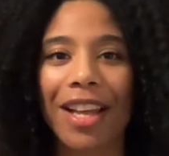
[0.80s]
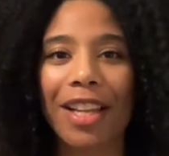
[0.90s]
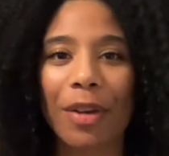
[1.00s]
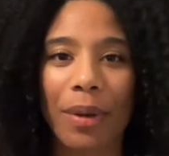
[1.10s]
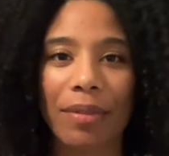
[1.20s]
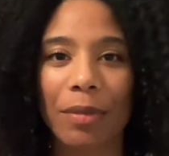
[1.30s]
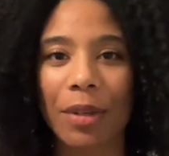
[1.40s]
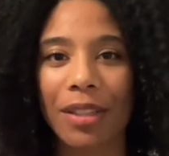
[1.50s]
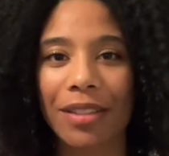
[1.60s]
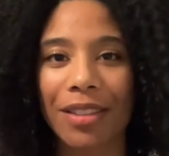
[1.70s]
Hello
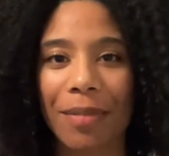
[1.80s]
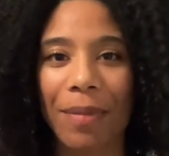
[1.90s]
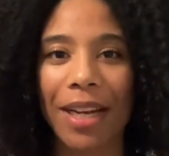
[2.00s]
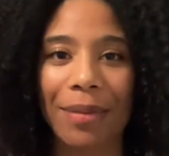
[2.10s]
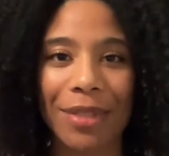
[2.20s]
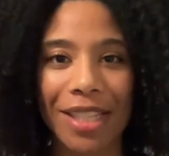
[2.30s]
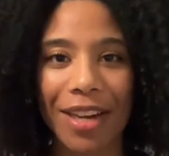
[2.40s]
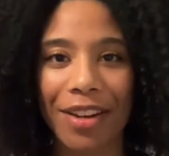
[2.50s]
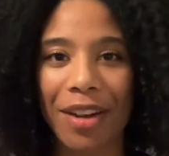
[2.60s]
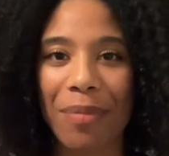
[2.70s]
everyone, my name is
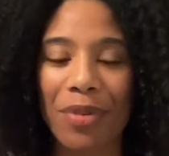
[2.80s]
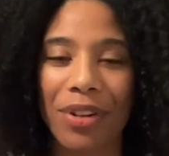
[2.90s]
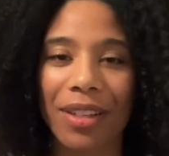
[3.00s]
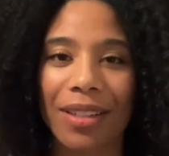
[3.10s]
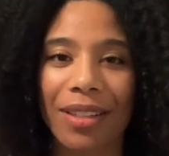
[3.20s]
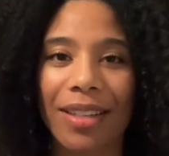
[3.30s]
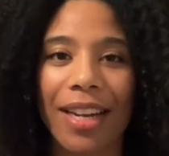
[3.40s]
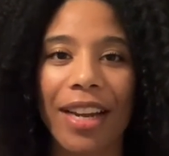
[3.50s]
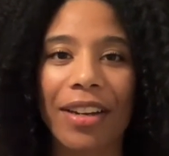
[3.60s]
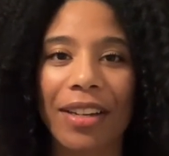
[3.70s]
Ariel Morgan,
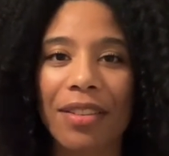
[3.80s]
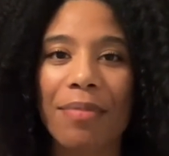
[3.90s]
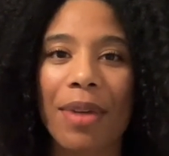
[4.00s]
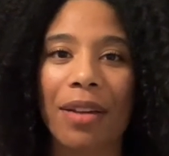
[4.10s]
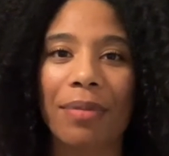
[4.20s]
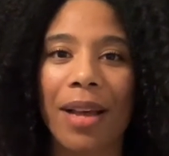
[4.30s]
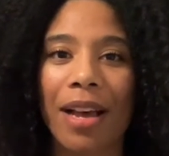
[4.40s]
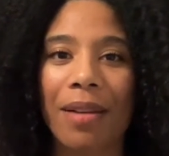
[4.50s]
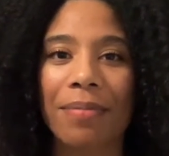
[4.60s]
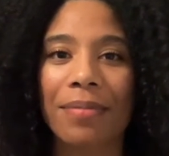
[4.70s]
Ariel the Model
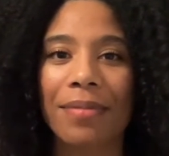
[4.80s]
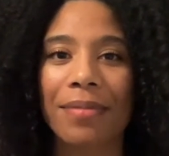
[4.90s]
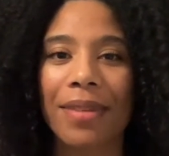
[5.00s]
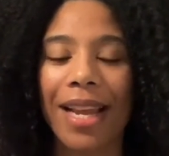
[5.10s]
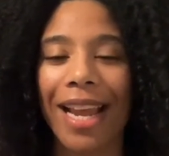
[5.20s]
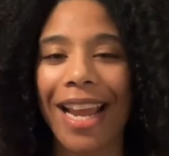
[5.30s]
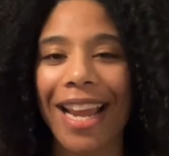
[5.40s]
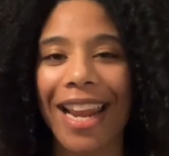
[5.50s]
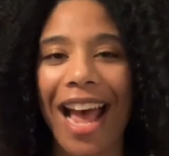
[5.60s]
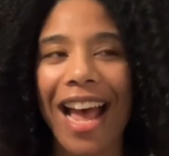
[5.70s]
Mom,
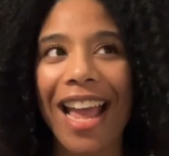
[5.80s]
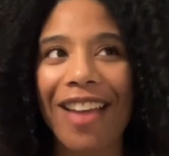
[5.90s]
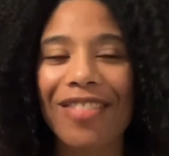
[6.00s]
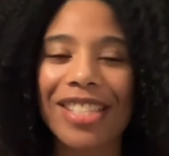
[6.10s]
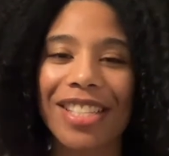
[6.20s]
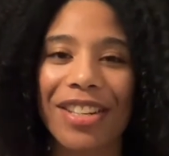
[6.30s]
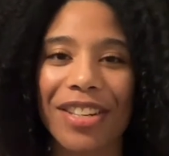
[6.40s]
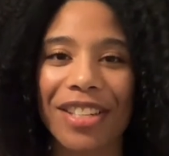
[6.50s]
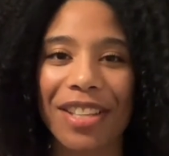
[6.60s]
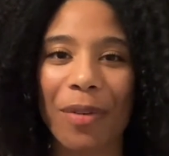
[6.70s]
and I have a
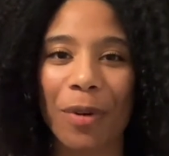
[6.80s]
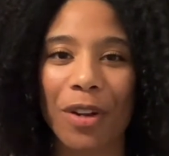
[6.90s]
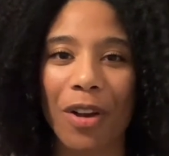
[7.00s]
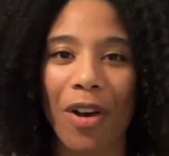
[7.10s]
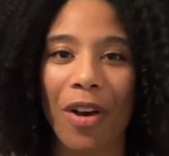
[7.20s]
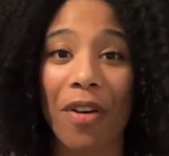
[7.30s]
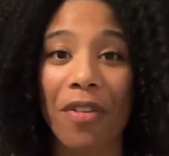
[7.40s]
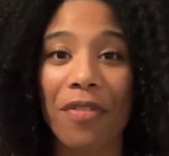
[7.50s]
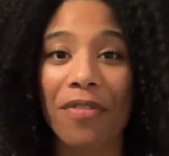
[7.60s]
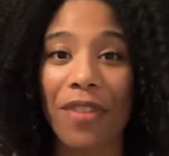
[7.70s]
series I want to call
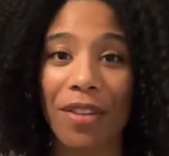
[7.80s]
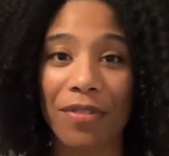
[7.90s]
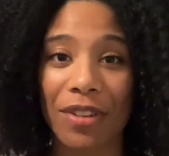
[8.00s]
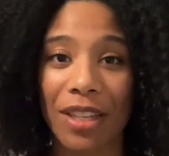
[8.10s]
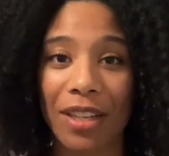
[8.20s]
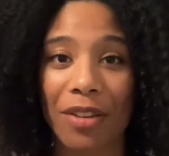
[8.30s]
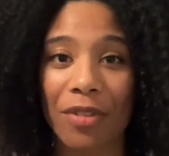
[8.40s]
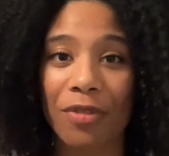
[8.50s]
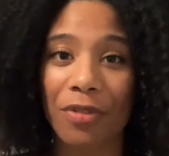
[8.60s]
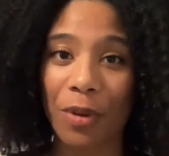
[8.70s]
Faithfully
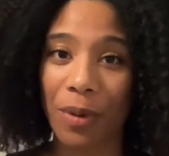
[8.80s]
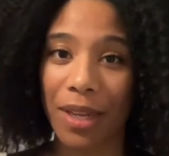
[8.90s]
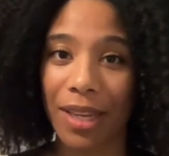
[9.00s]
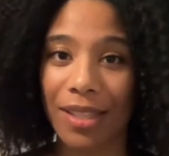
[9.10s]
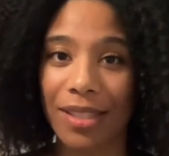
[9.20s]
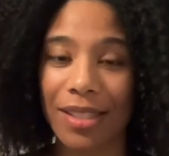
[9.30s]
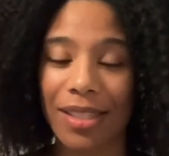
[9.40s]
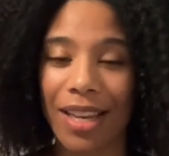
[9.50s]
Focused.